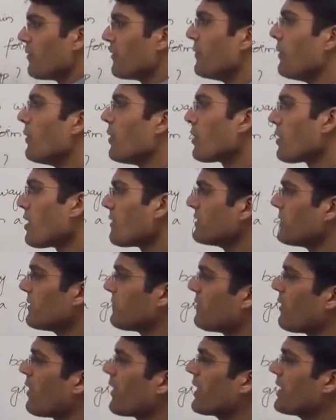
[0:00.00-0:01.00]
Four of
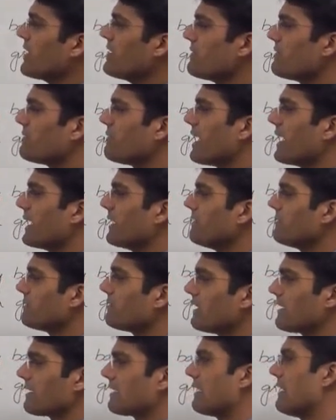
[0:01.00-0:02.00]
the following five
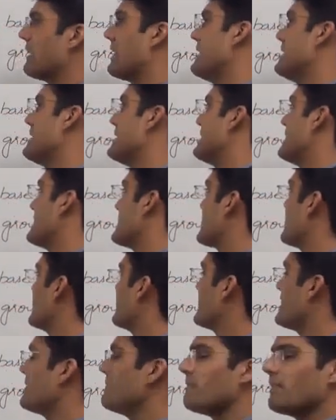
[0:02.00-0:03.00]
are alike in a
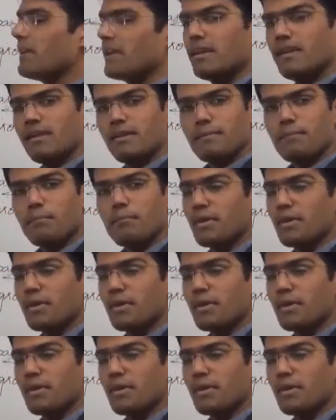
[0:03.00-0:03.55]
certain way